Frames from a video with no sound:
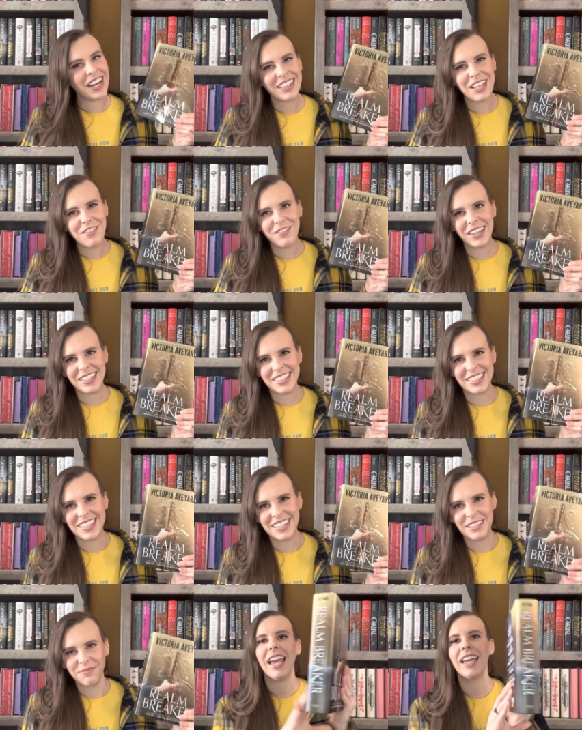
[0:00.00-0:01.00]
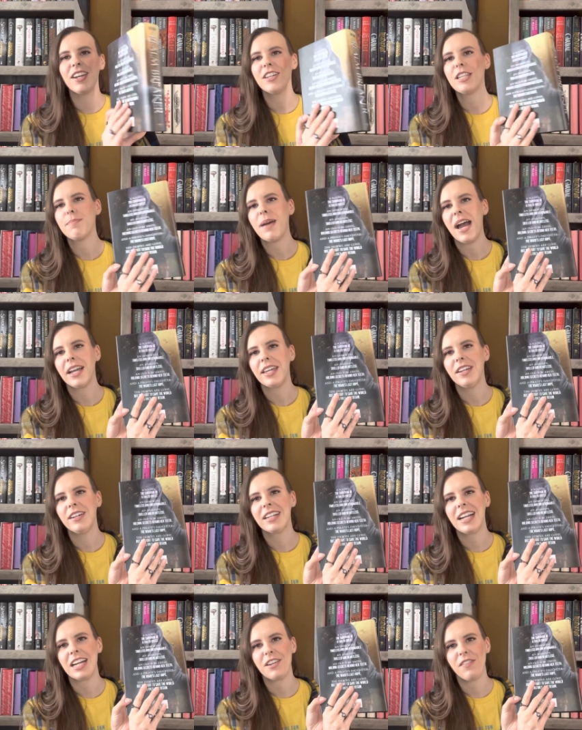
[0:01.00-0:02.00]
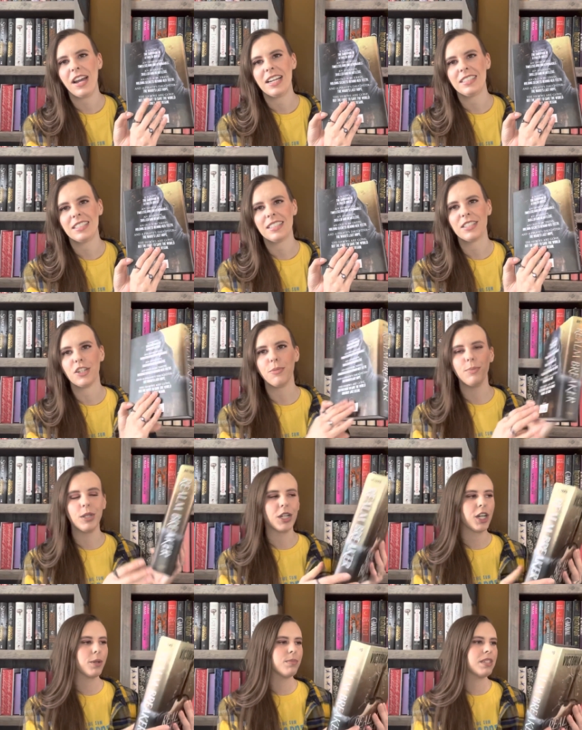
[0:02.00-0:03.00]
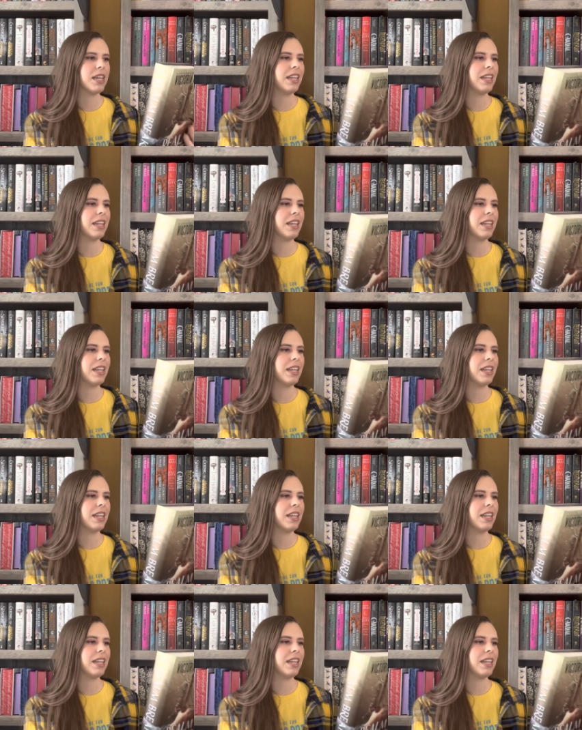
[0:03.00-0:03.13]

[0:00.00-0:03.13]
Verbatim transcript: I love fantasy. And on the back here, it kind of has this little blurbs,